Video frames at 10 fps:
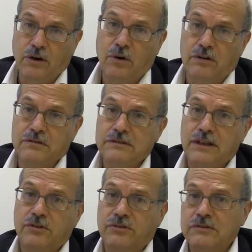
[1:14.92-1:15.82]
or
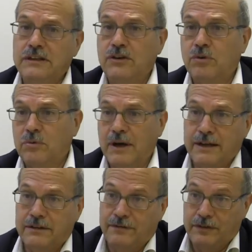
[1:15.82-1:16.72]
legal
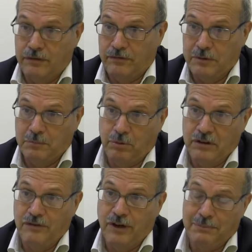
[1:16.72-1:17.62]
right from the
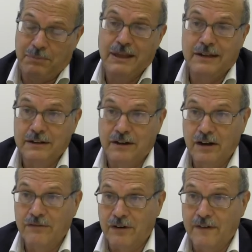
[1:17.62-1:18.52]
point of view of IP can
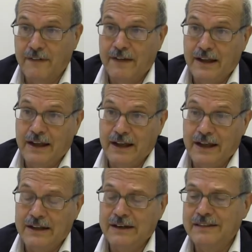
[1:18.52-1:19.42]
cover.
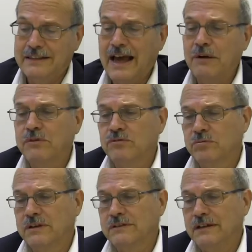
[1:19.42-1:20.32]
And that was
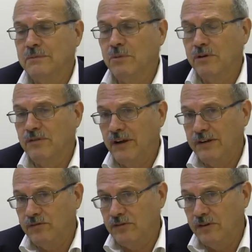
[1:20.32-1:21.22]
really the
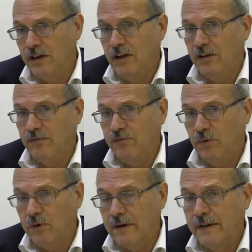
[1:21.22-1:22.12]
motivation
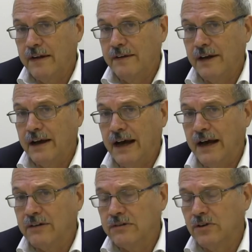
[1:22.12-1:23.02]
for
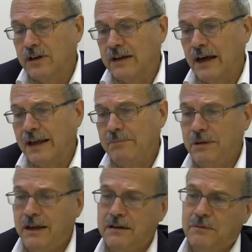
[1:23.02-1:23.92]
how to look at
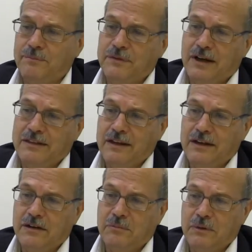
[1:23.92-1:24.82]
IP in
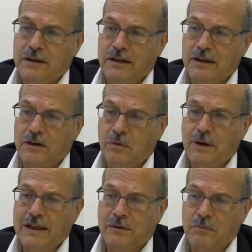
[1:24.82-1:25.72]
a
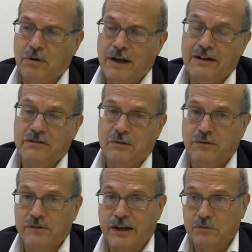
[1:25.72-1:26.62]
way that more accurately
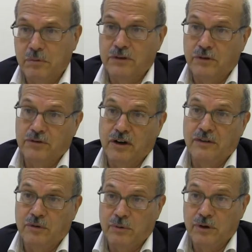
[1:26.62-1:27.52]
reflects what goes
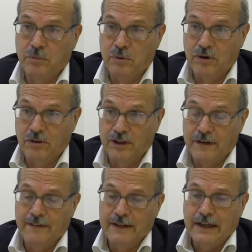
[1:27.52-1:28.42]
on in the real world. That